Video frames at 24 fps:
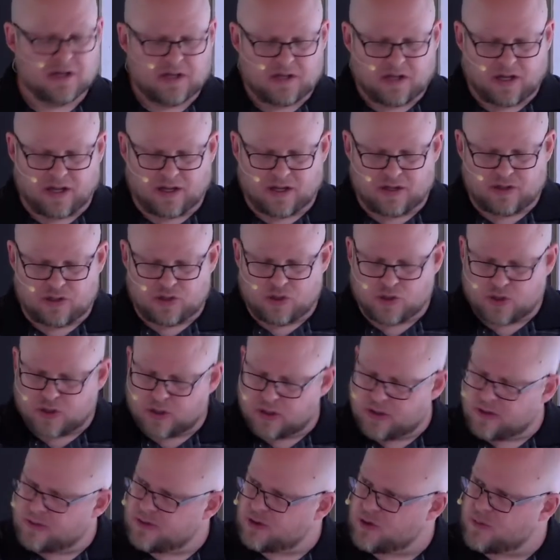Uh, you
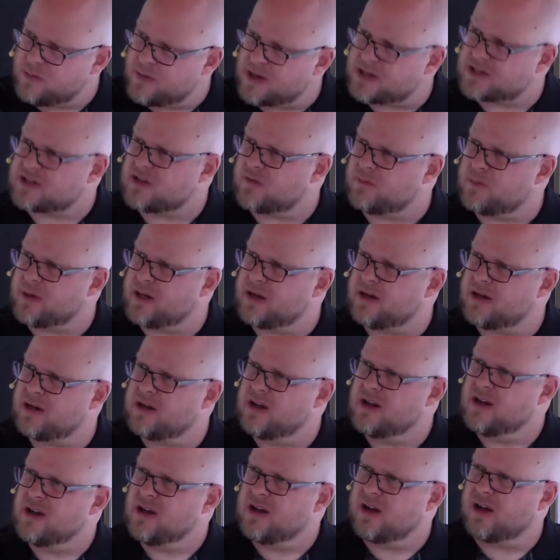can you must have been
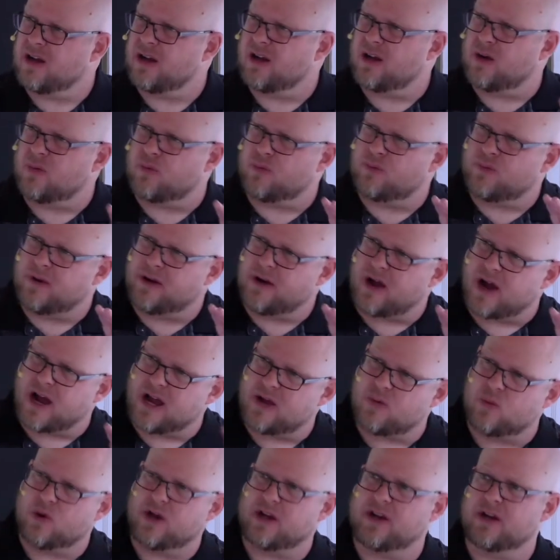a, a, an
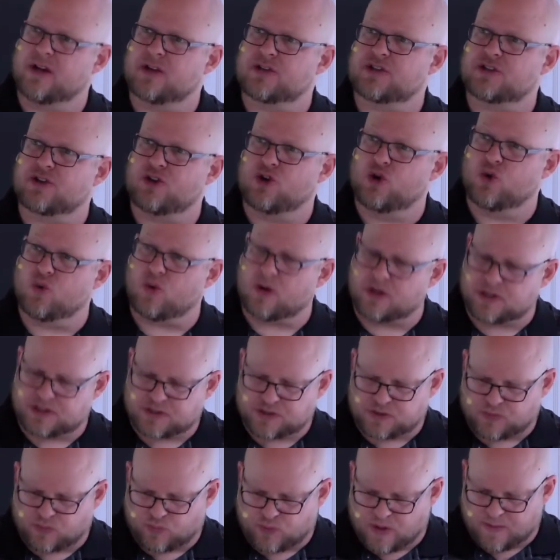eyewitness who
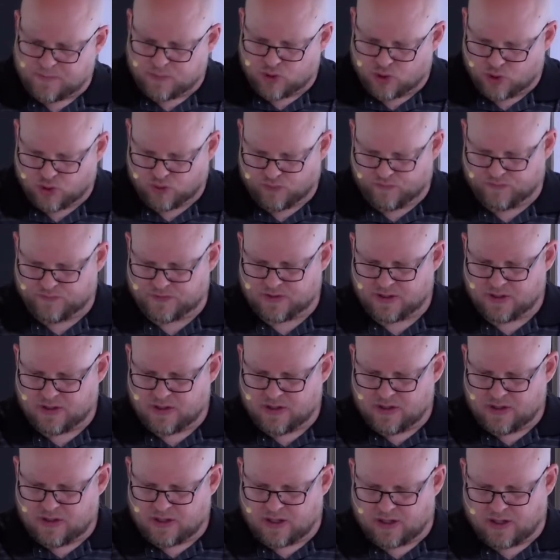was removed
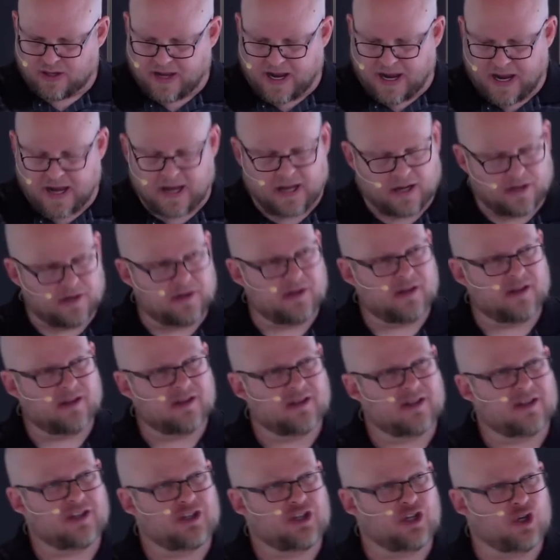uh, and
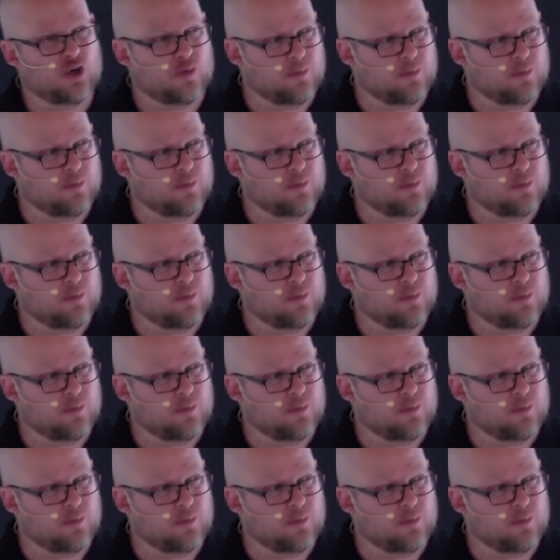you